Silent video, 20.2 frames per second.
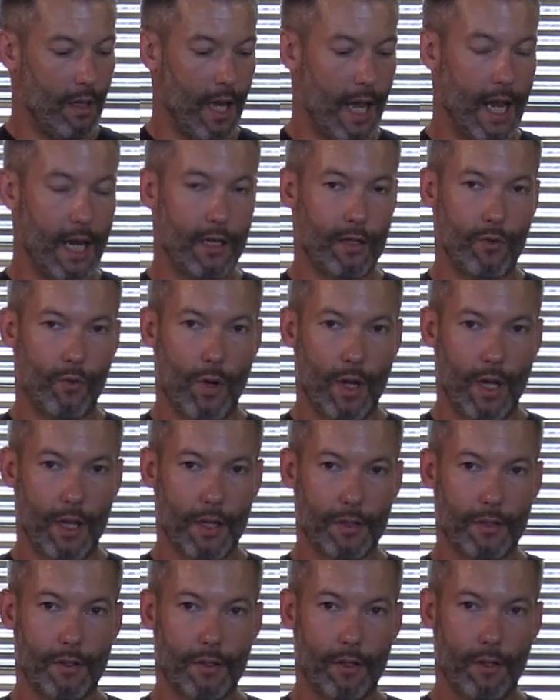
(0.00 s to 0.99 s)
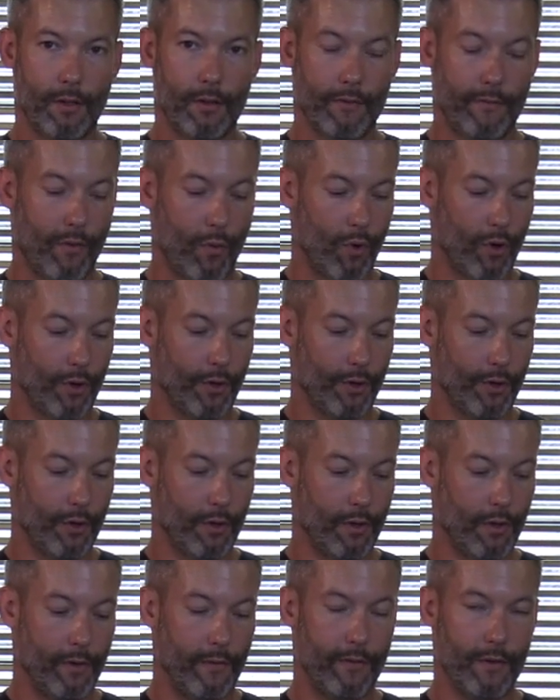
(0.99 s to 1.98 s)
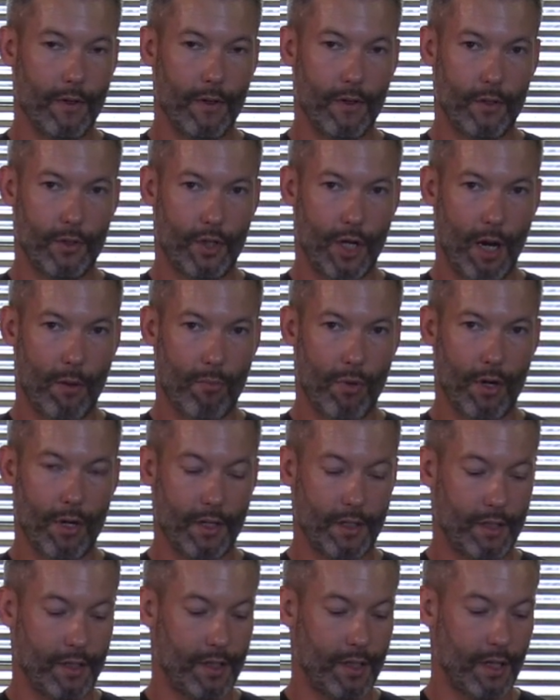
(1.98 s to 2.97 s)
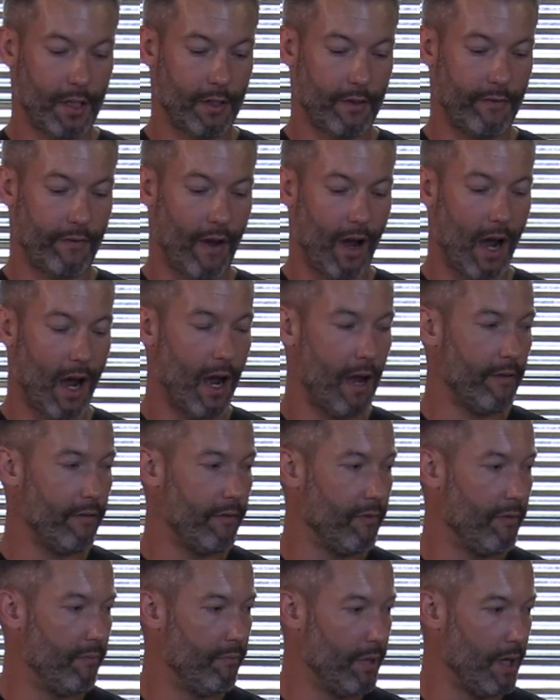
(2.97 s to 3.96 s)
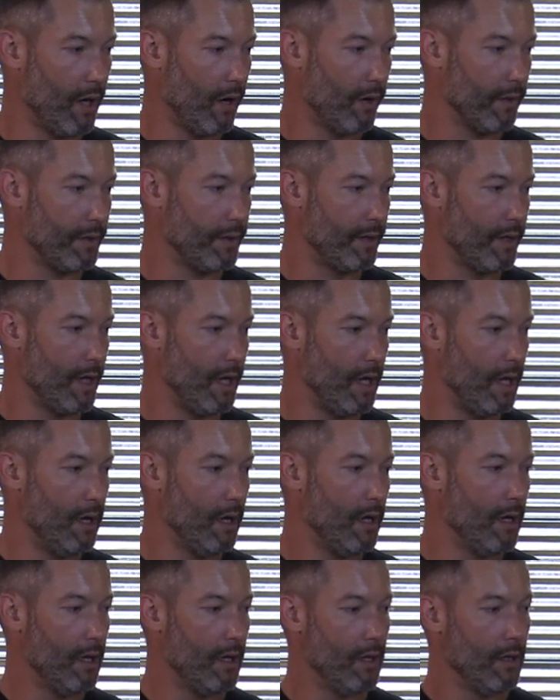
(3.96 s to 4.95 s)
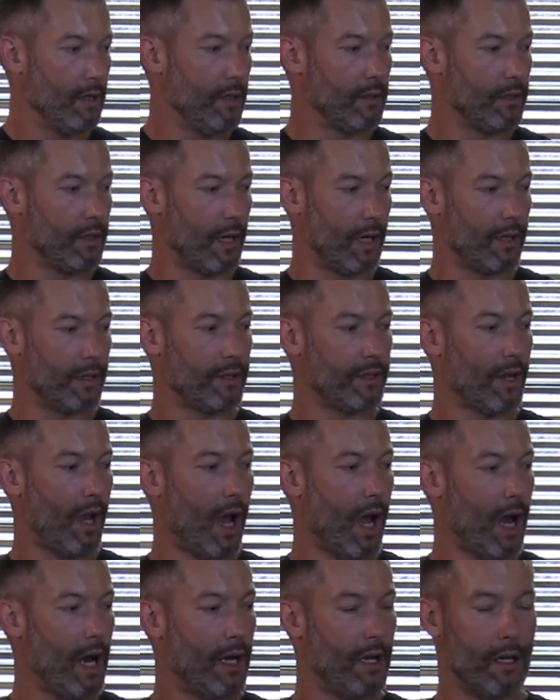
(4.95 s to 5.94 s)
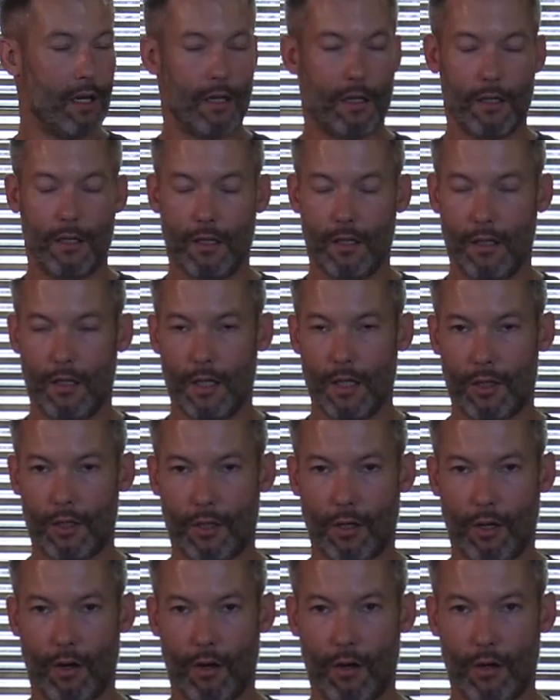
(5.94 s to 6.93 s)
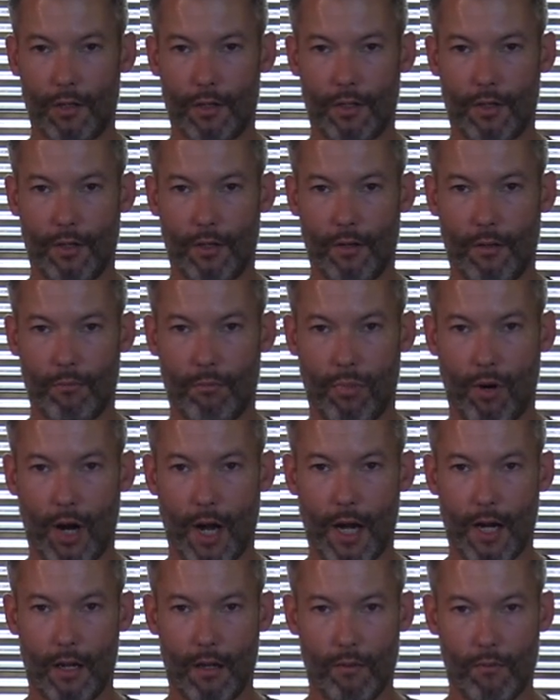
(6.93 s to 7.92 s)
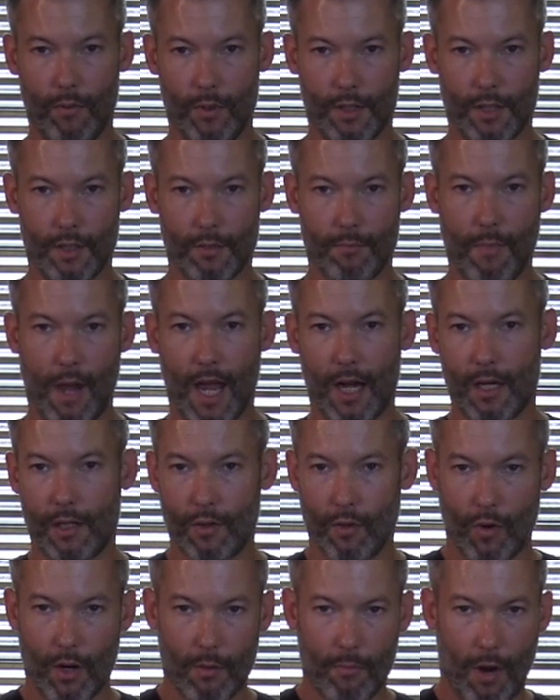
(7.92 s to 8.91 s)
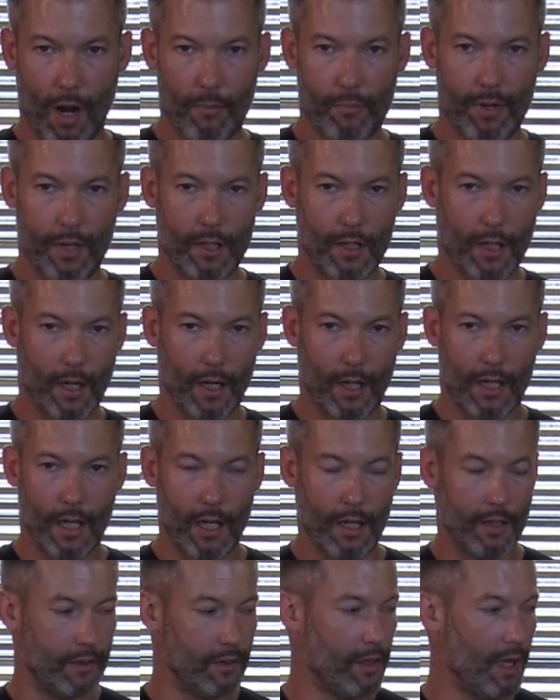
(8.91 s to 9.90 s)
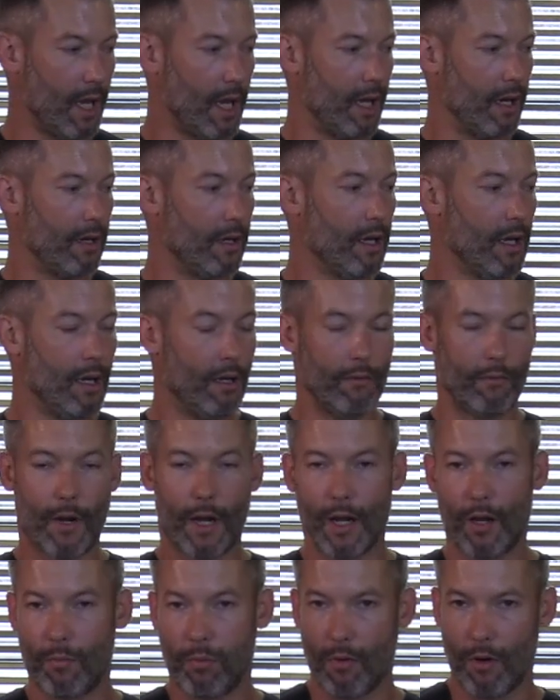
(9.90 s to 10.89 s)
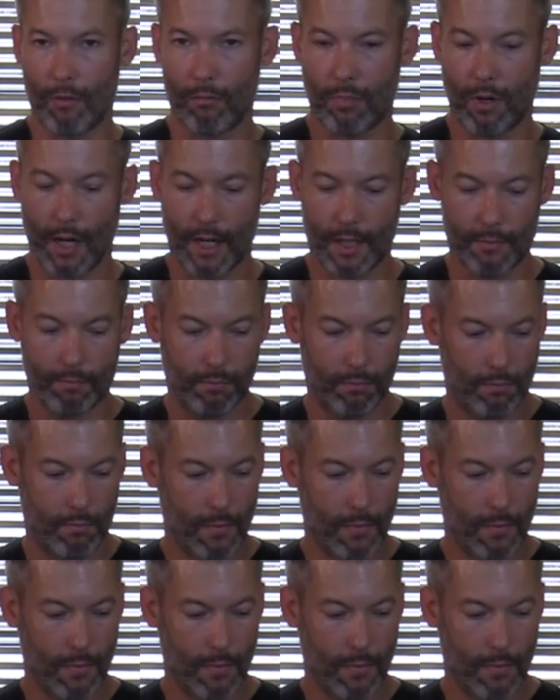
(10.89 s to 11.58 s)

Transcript: 8 twist, 4 groove, chambered in 6.5 PRC. It's got a side discharge brake, which is mandatory in my opinion. I can't stand radial port brakes